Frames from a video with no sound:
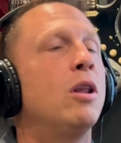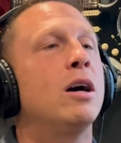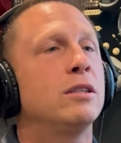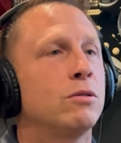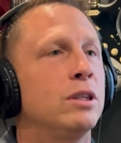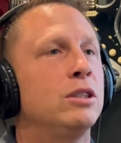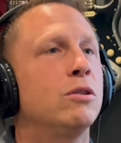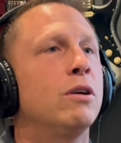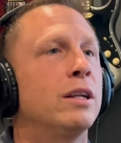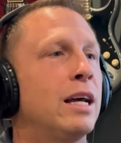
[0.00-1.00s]
Long story
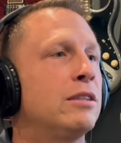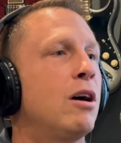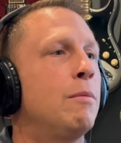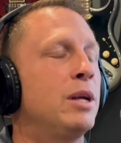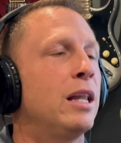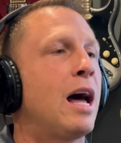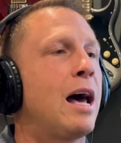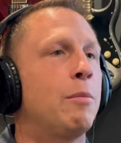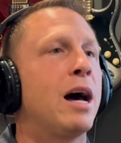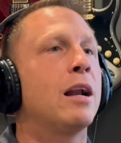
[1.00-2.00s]
short, that taught me a
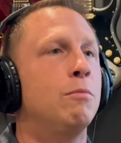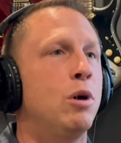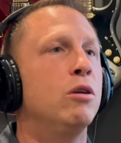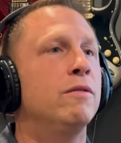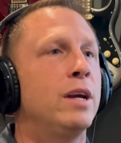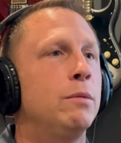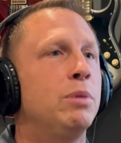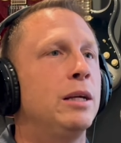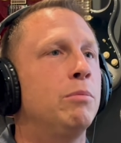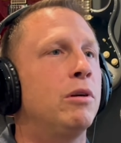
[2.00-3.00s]
lot about how to motivate
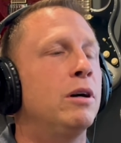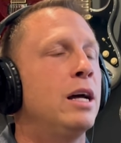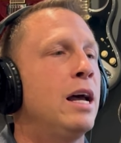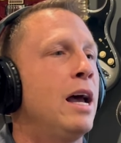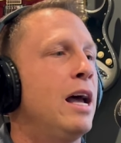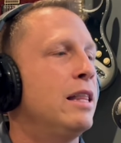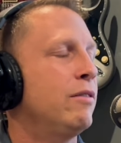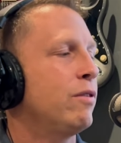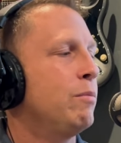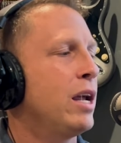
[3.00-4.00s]
people. And
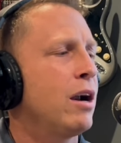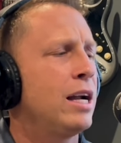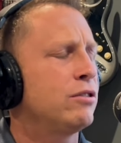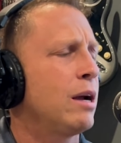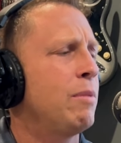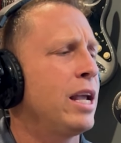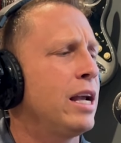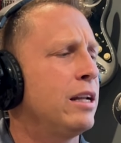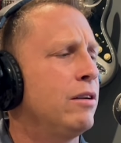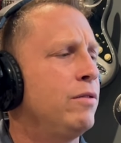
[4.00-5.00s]
then from there, I tried my
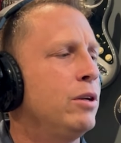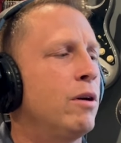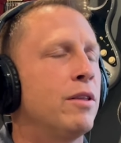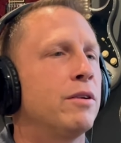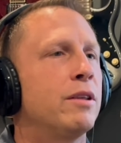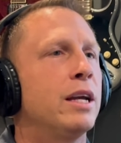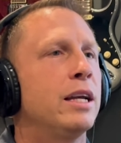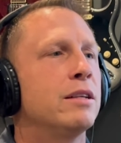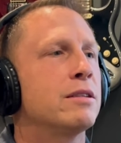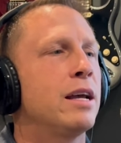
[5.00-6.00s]
hand in a few other
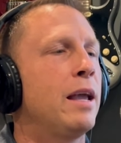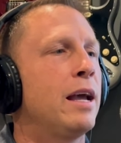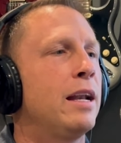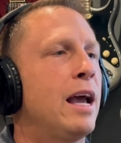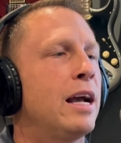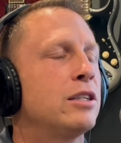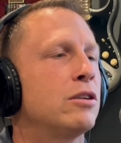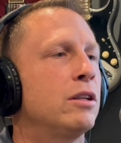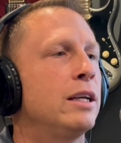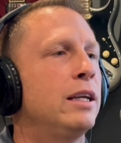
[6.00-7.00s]
things, and
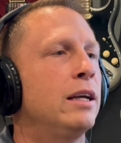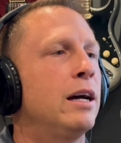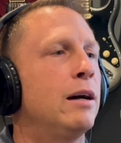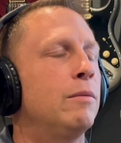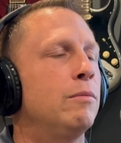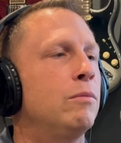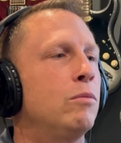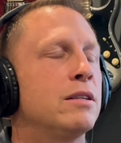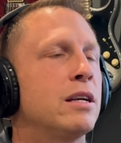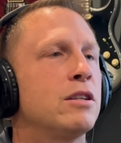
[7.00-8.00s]
actually I'm
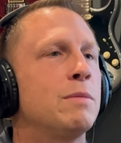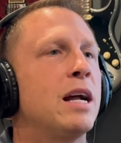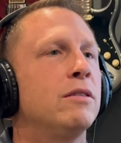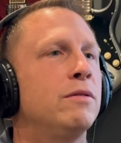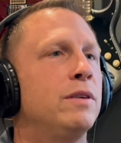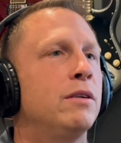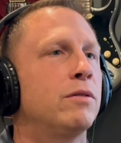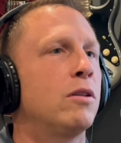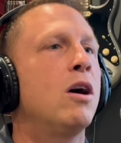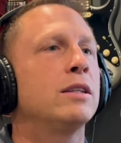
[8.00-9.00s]
a salesman out in the field
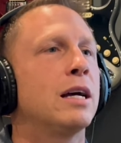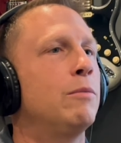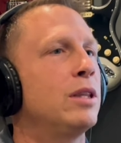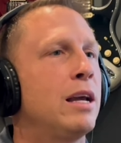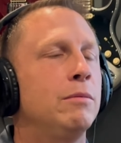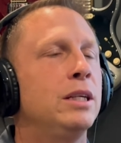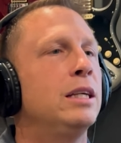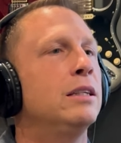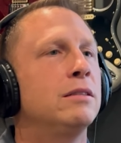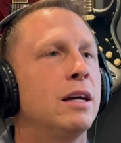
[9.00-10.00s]
for a long time with
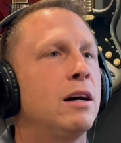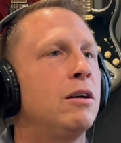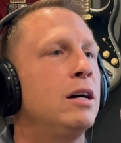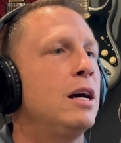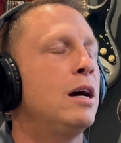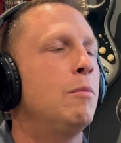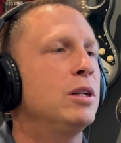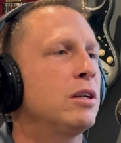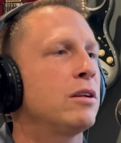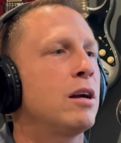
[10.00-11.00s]
AMD, Intel, a
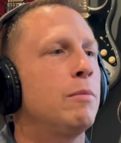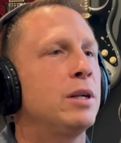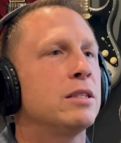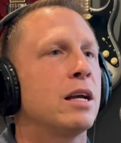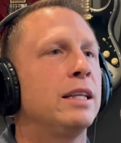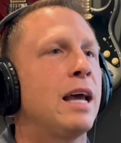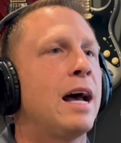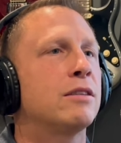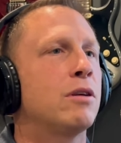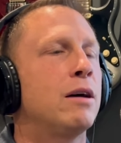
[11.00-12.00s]
bunch of other companies like
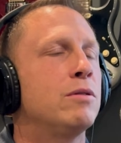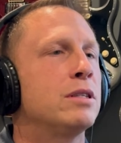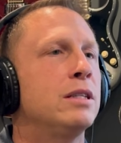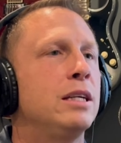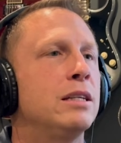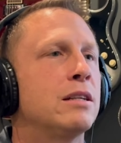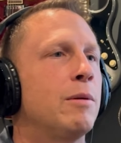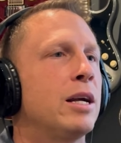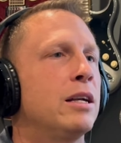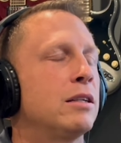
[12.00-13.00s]
that. So I was in the
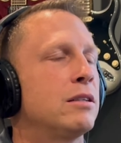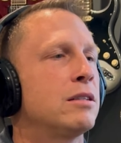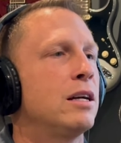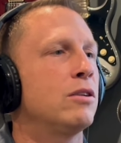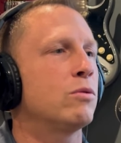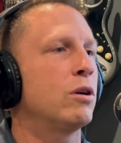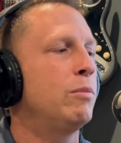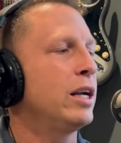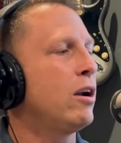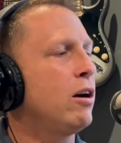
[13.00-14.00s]
semiconductor sales world.
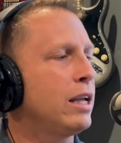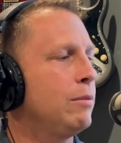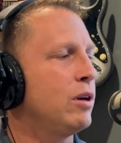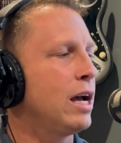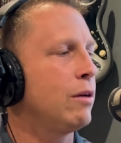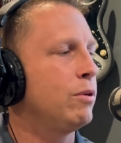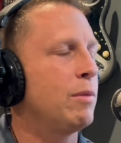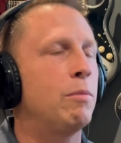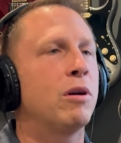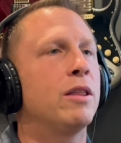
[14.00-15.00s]
But it all came to a head when
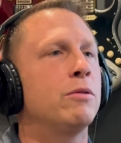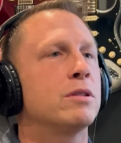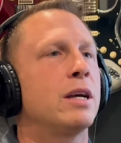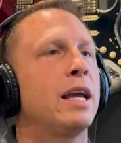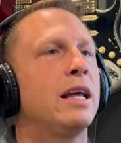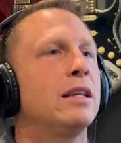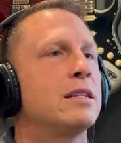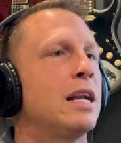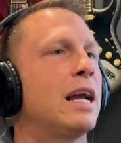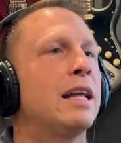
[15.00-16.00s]
my brother was like, hey,
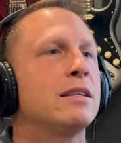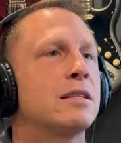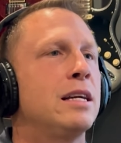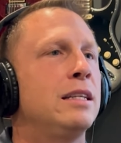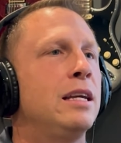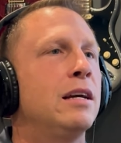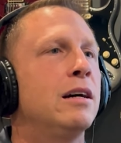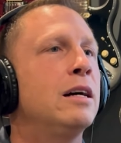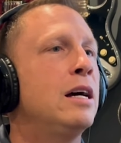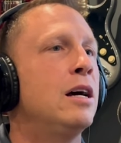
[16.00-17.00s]
listen, I got this
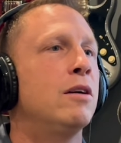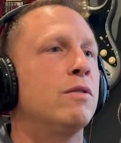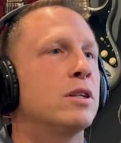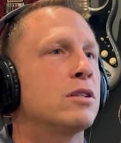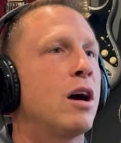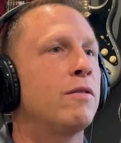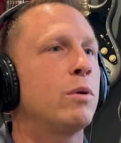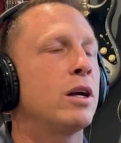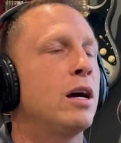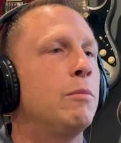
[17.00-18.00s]
idea for a
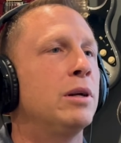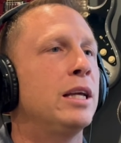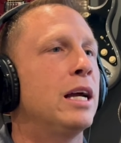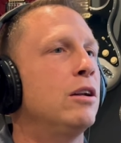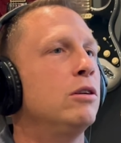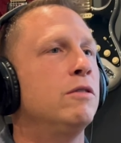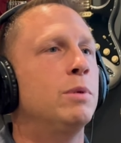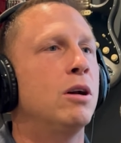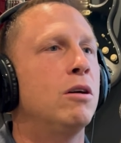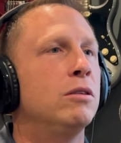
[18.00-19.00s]
software company. I know you've
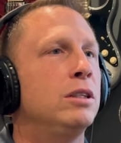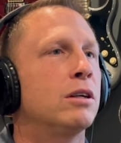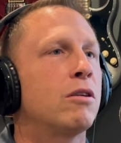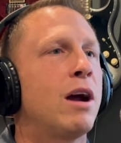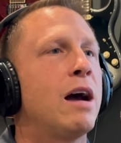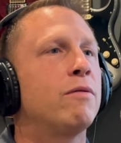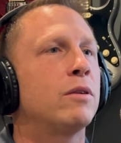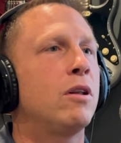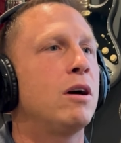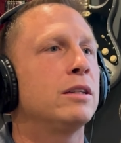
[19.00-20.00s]
been honing your craft
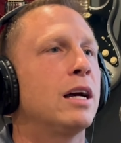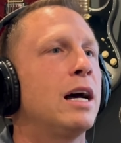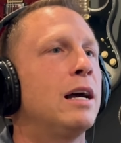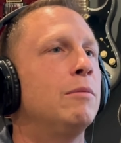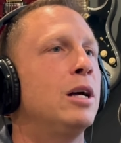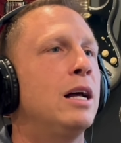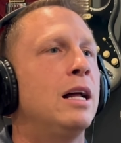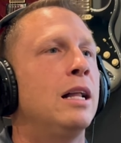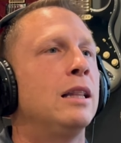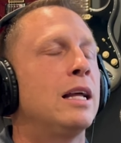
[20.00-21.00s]
for a long time.
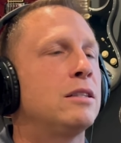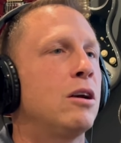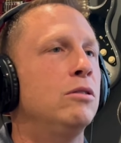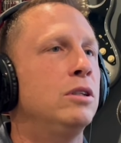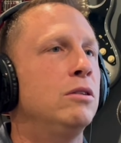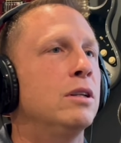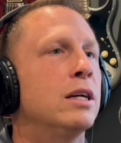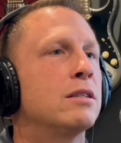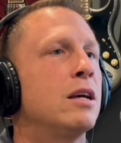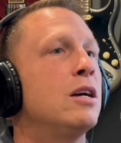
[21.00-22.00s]
Let's go do
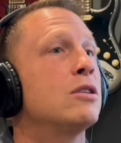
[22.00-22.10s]
this.